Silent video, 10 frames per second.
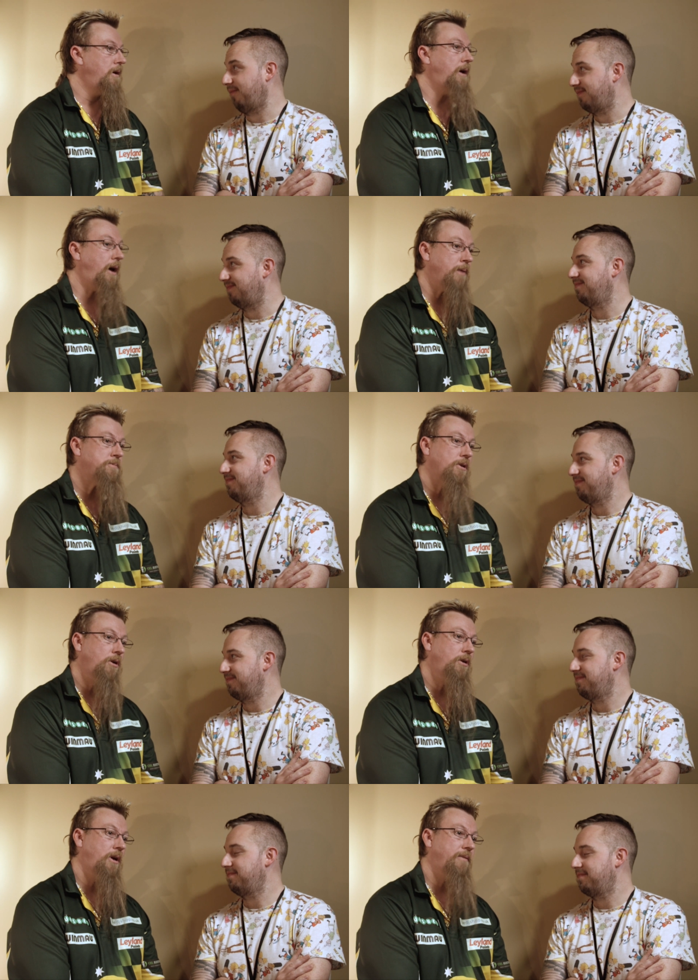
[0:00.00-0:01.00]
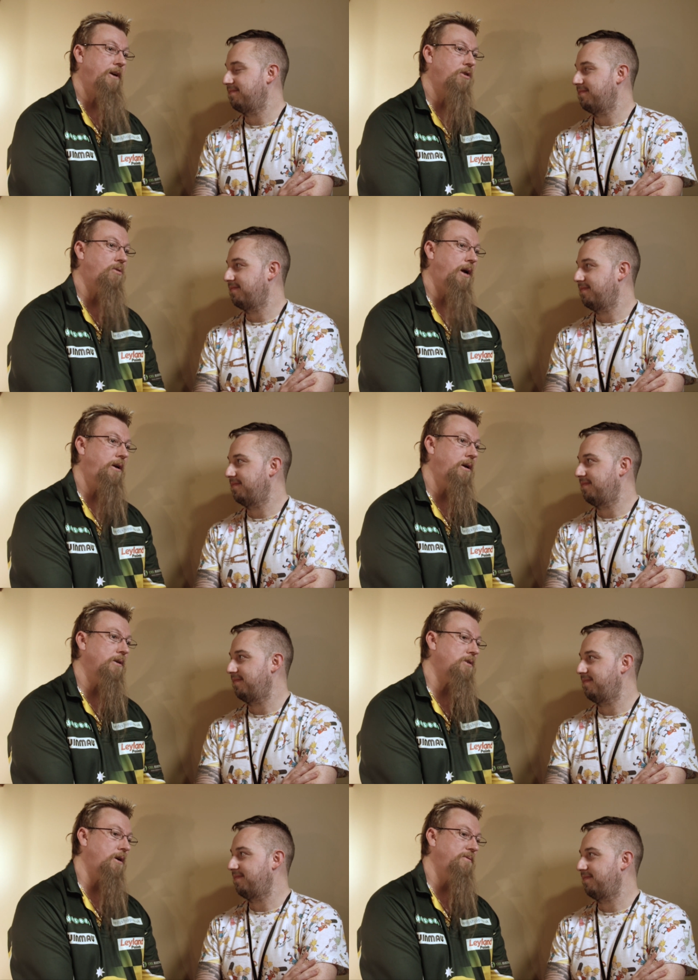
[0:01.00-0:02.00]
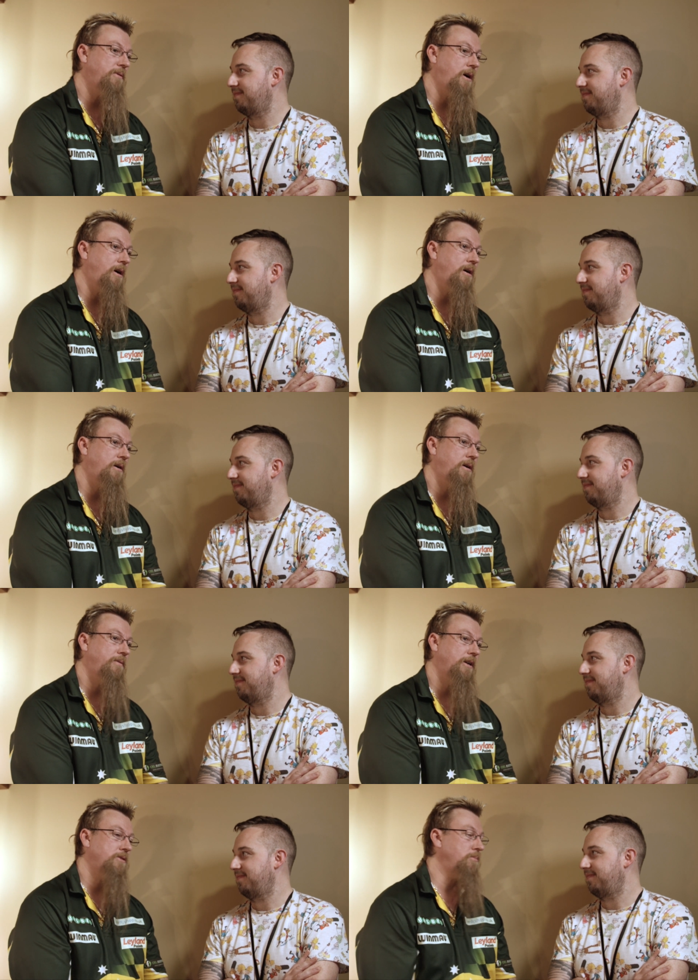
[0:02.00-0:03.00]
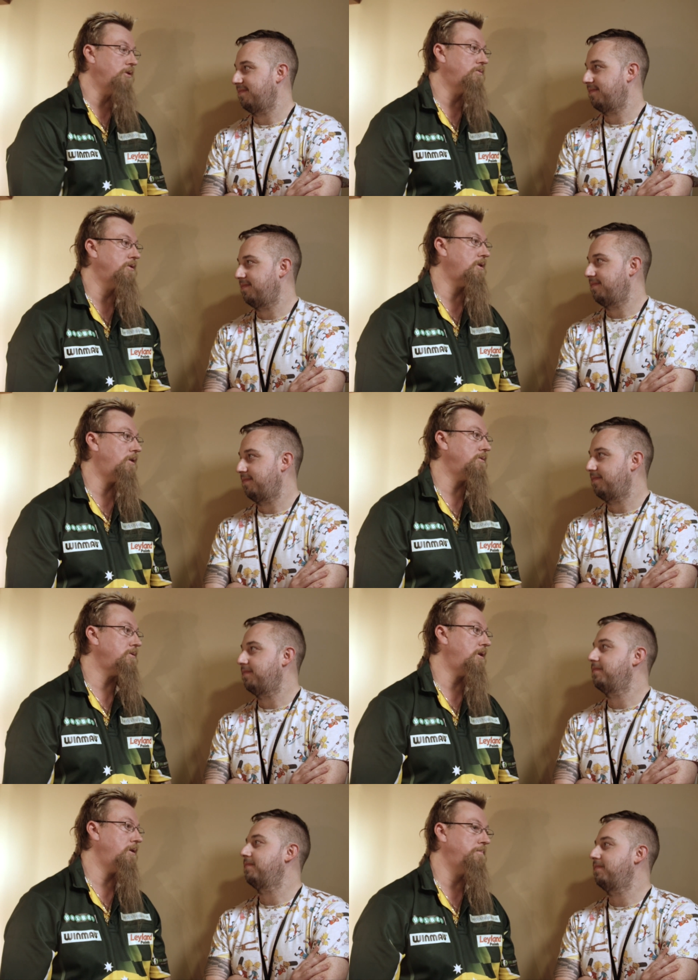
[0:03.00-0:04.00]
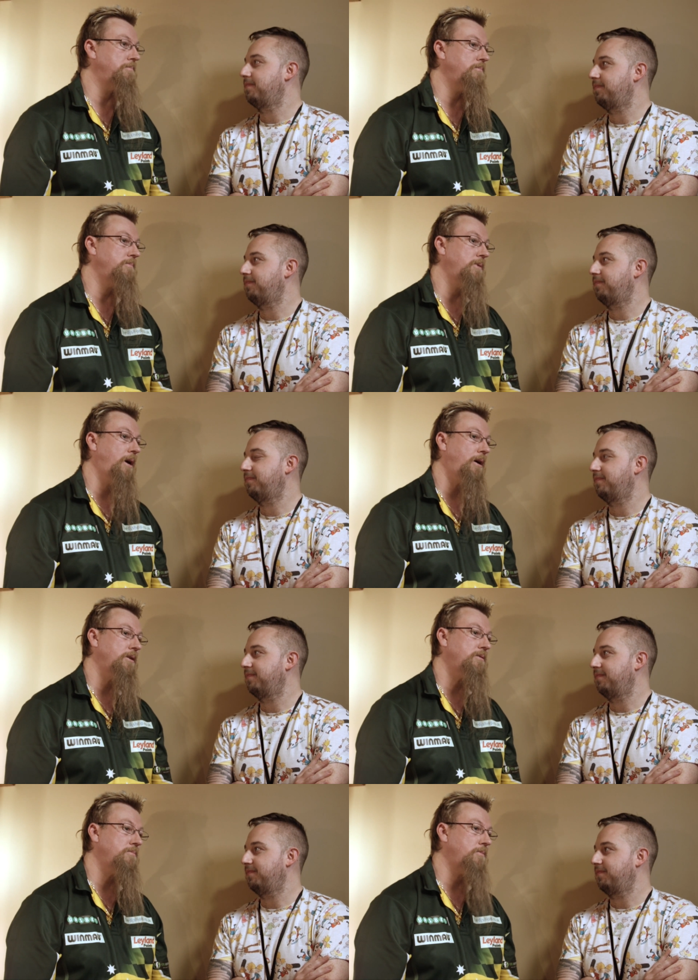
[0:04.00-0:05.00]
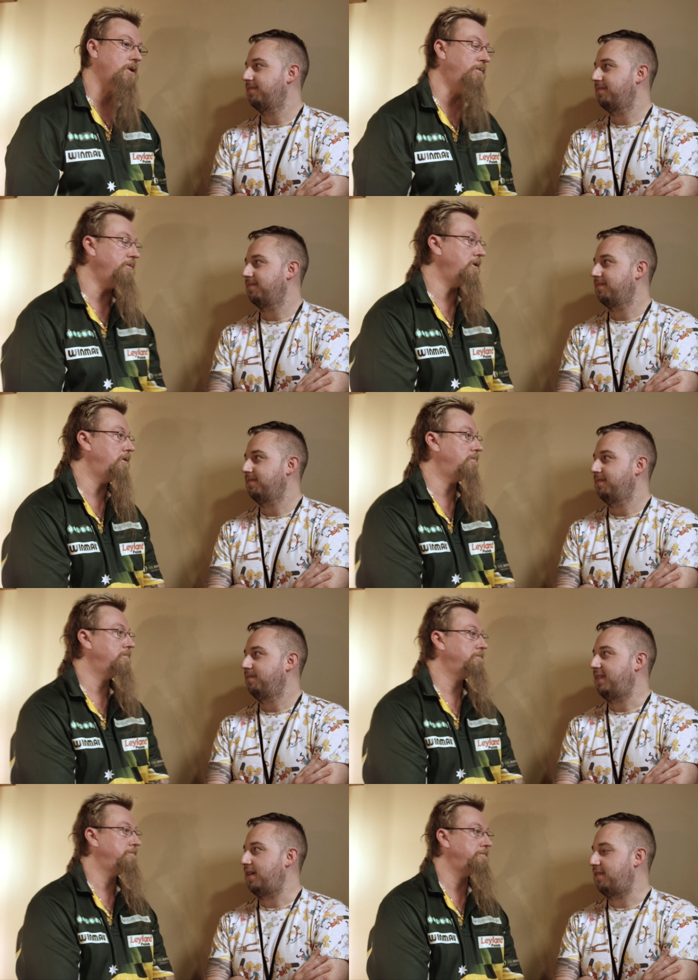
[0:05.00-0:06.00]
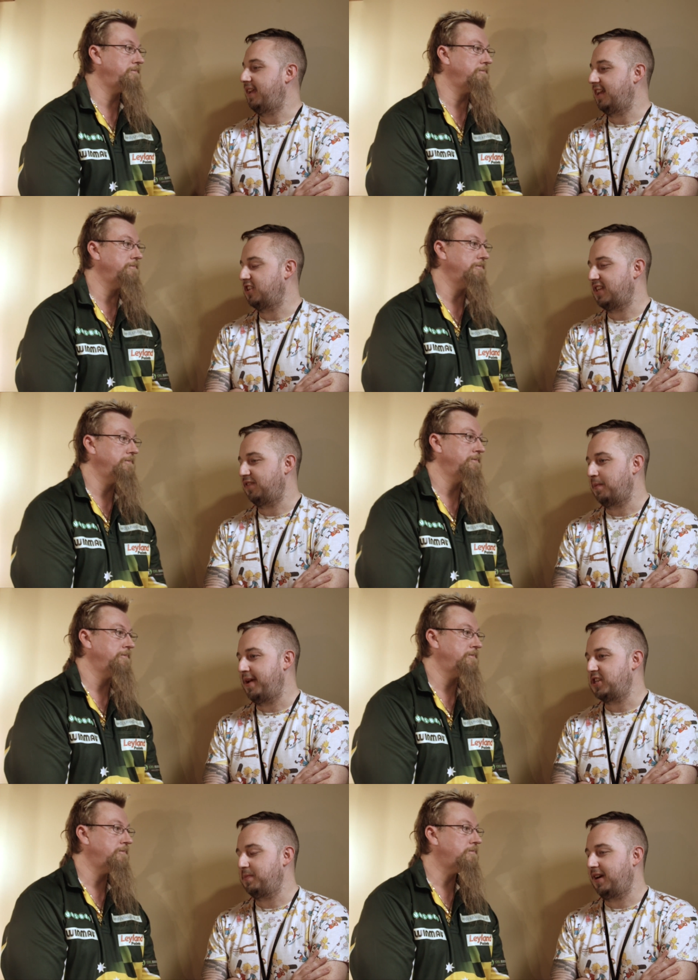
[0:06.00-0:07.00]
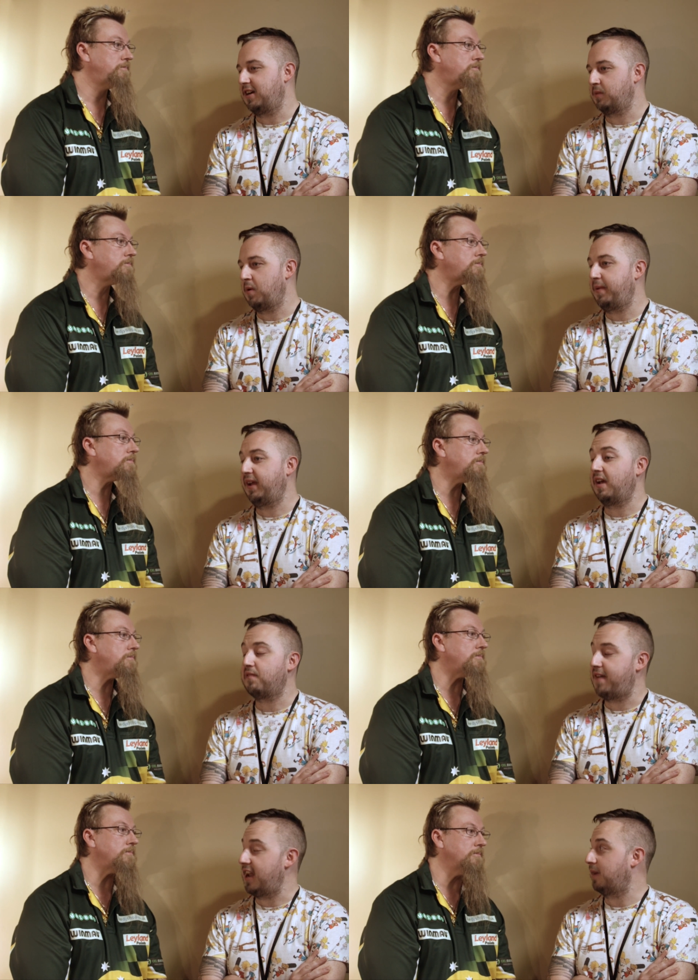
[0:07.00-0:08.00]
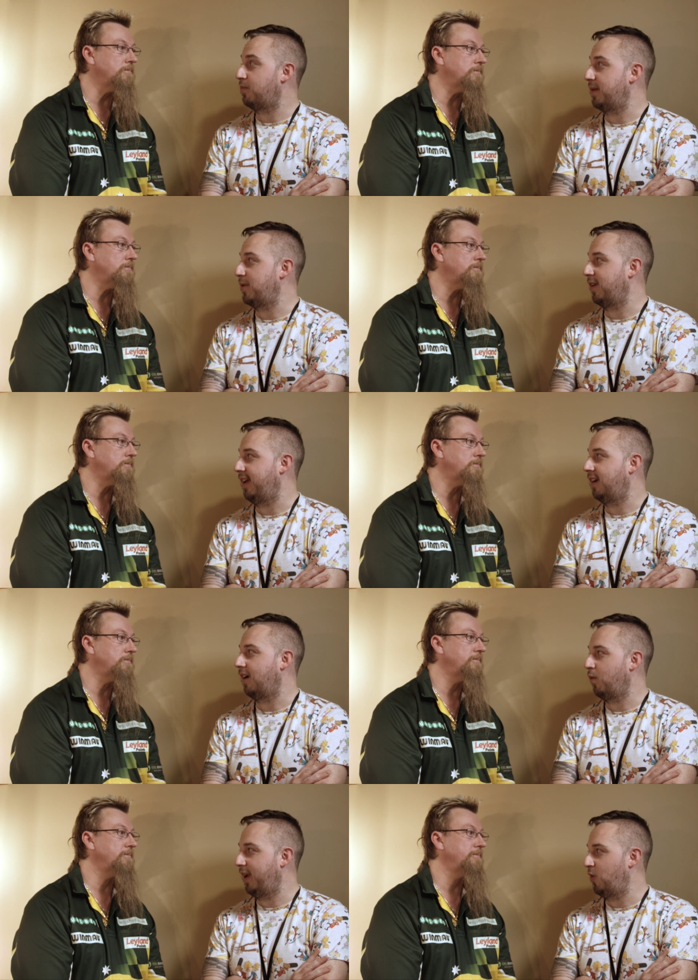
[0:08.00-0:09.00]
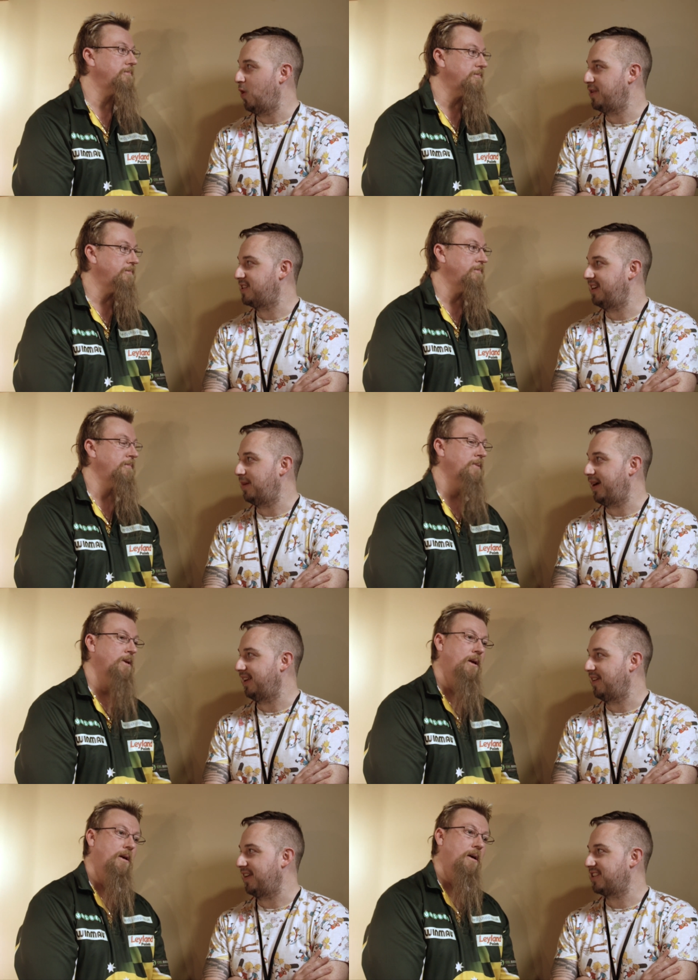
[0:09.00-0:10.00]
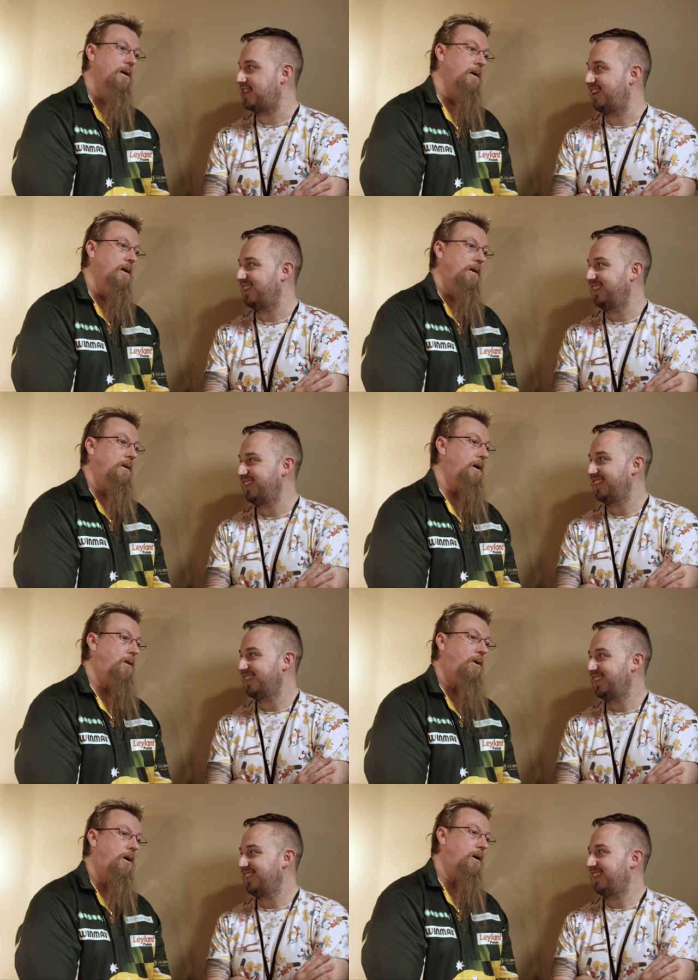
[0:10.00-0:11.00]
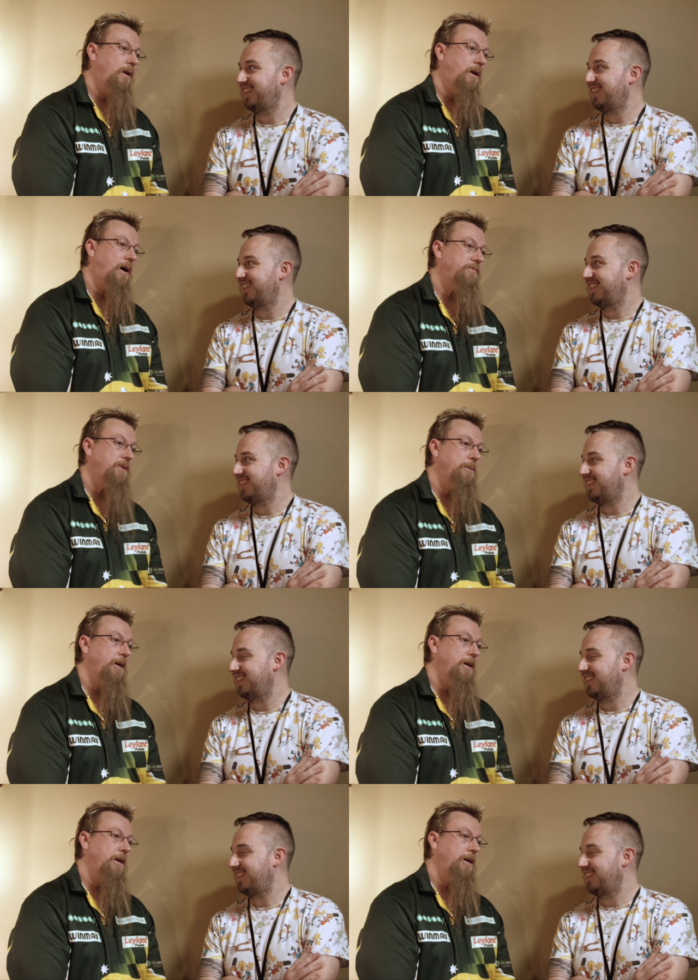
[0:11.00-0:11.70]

Speaker 1: Yeah, absolutely. I've had a great year so far. I've had some good results, so yeah, just confident.
Speaker 2: Definitely. I just have to mention because I'm a big fan of the Premier League. I really hope we see you back there next year.
Speaker 1: You know what? I love to be